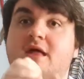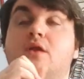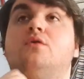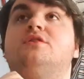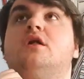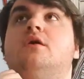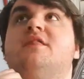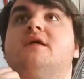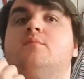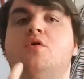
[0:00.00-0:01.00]
and also I
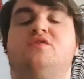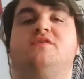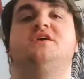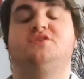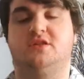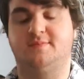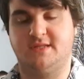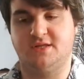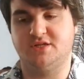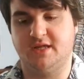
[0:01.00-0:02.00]
think motivations
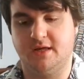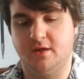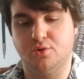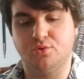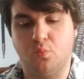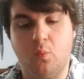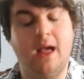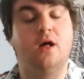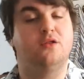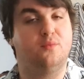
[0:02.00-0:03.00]
potentially as
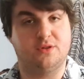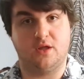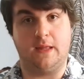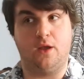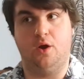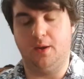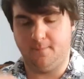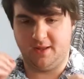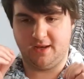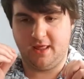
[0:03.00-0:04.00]
well as what's going on,
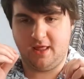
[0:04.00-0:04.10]
but